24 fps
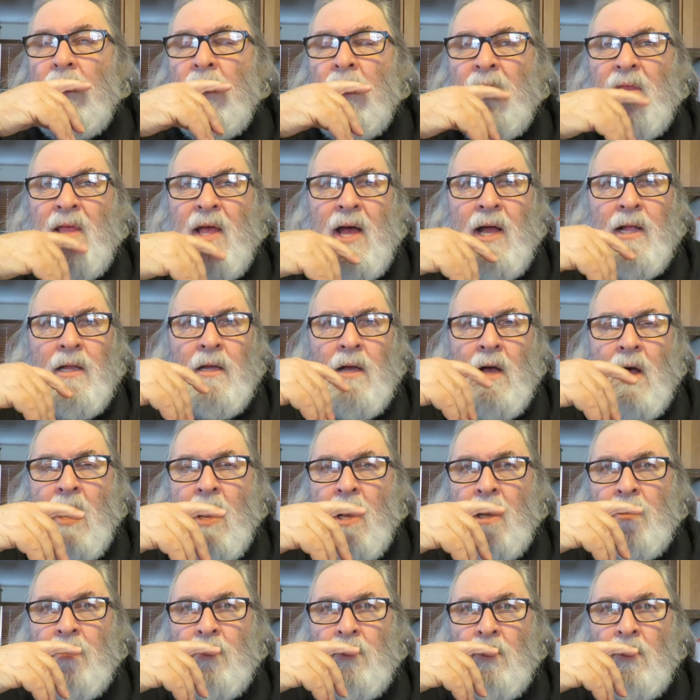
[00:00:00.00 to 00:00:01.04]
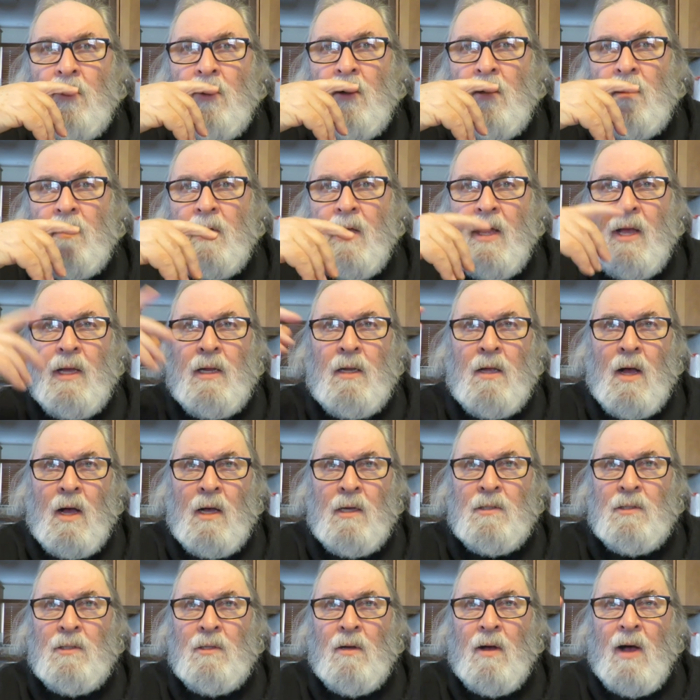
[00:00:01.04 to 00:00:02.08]
Nathaniel Hawthorne, and
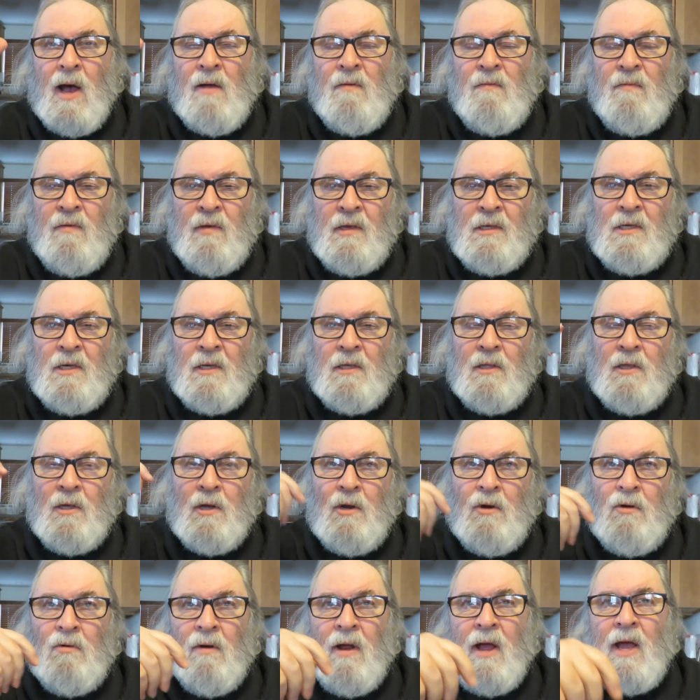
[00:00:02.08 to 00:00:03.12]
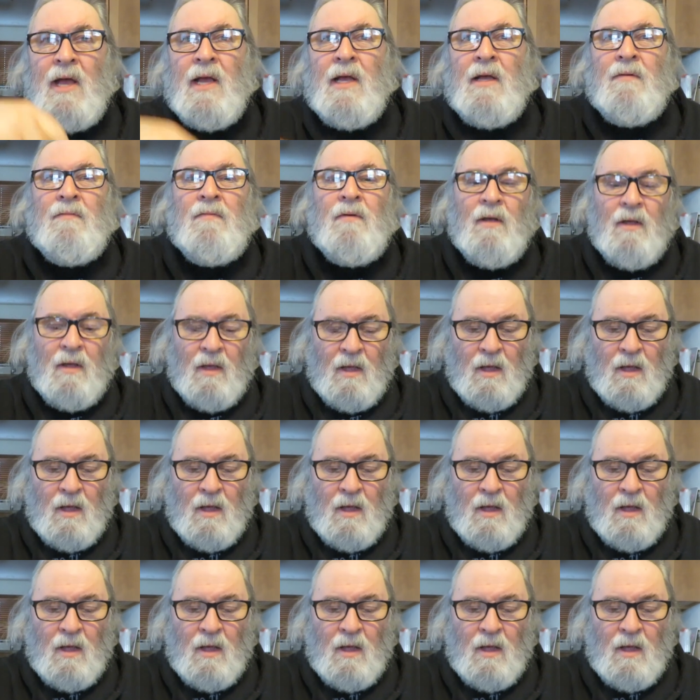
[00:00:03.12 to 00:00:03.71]
also I visit the grave